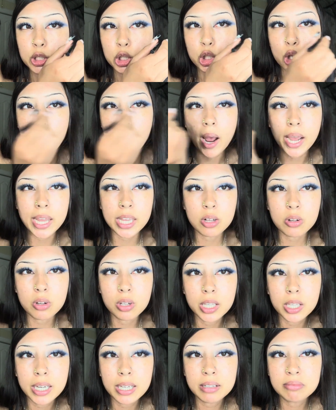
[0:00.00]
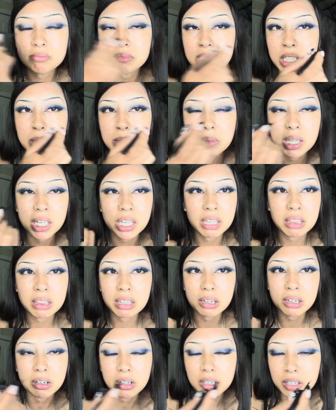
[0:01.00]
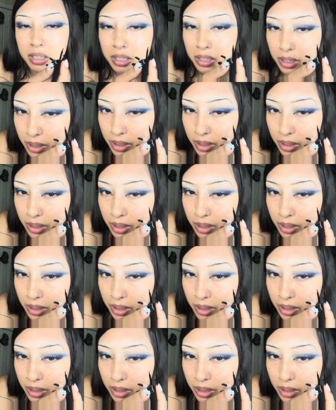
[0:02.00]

triangle it and make it thicker.